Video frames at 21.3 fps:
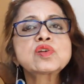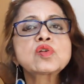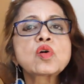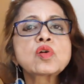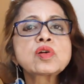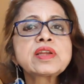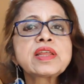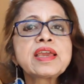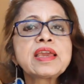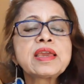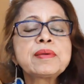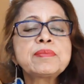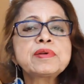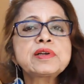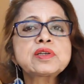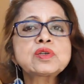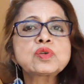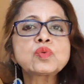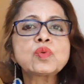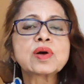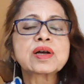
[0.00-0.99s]
not able
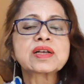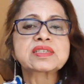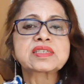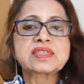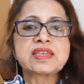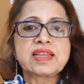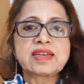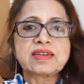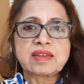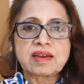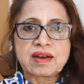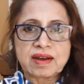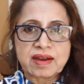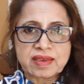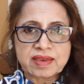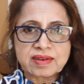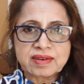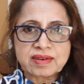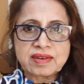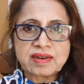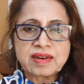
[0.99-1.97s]
to ascend
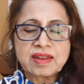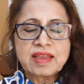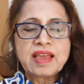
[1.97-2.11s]
higher,